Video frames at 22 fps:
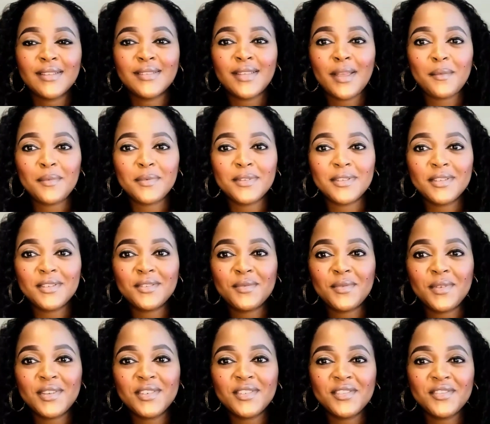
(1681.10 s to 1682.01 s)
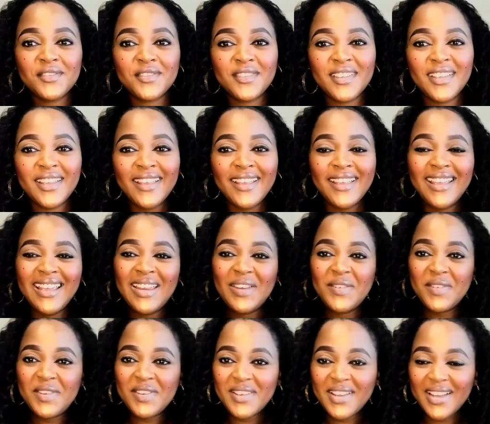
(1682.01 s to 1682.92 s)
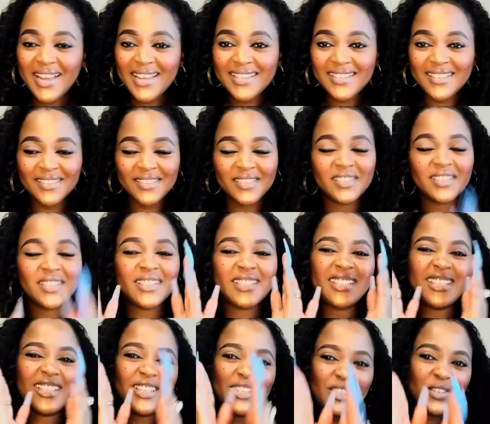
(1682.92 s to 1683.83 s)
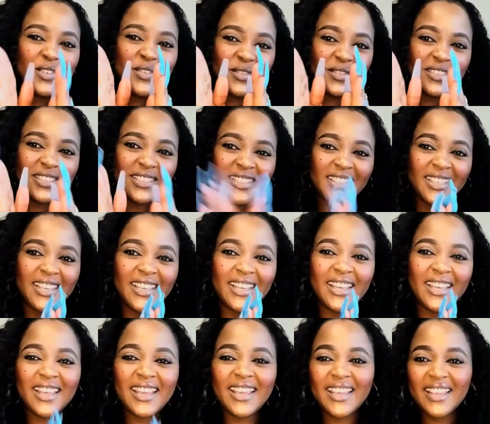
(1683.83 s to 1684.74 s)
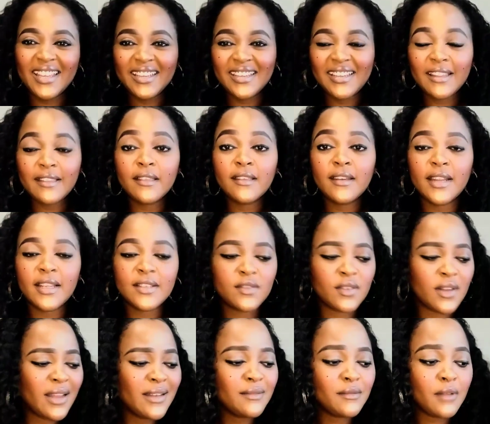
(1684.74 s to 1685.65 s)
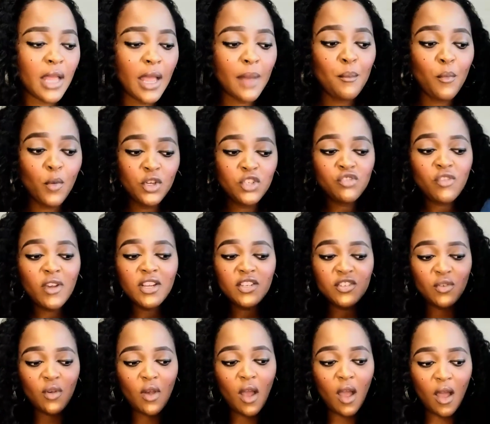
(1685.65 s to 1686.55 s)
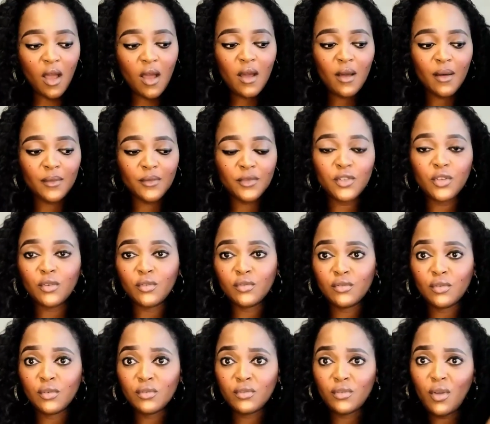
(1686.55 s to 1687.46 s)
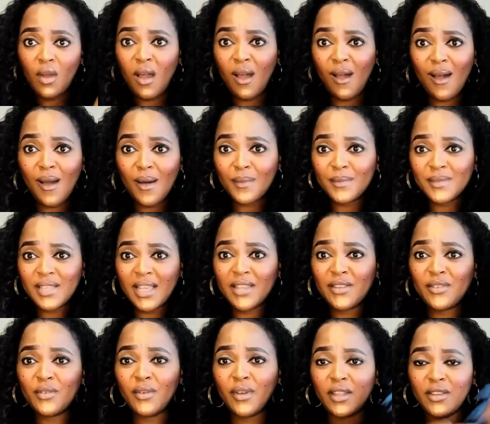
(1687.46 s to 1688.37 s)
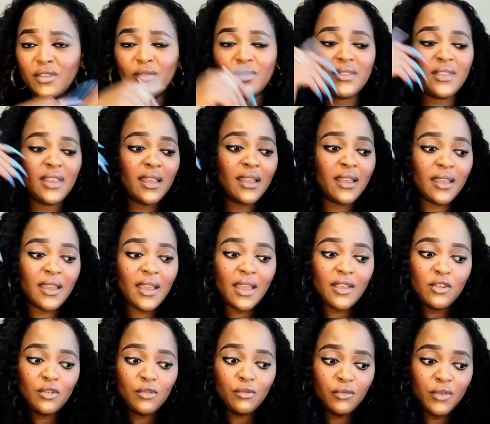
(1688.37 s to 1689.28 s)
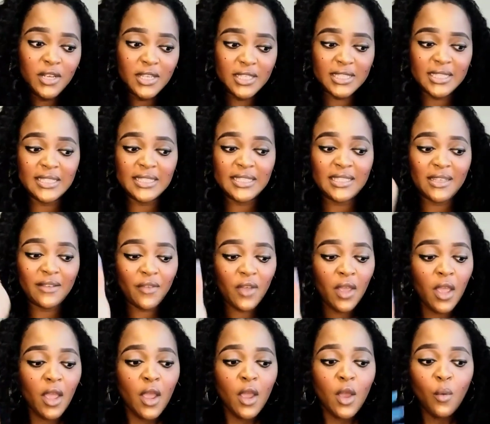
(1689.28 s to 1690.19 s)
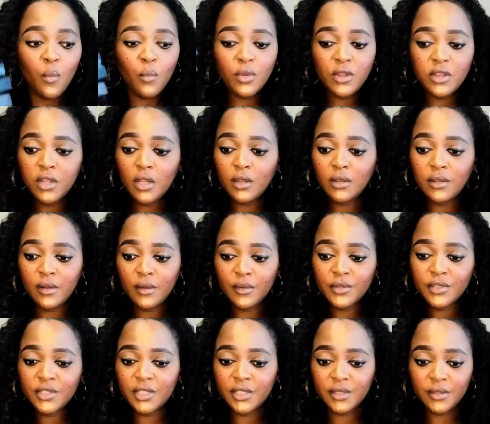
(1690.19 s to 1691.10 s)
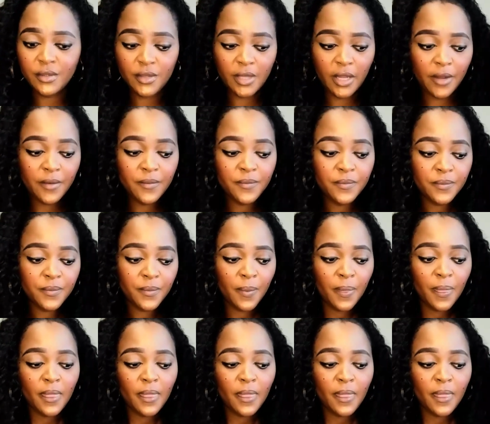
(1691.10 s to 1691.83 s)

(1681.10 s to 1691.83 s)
Type of situation. Anyway, you guys, see you in the next one. And moisturize your arms and your thingy and your wrists and stuff with lotion, okay?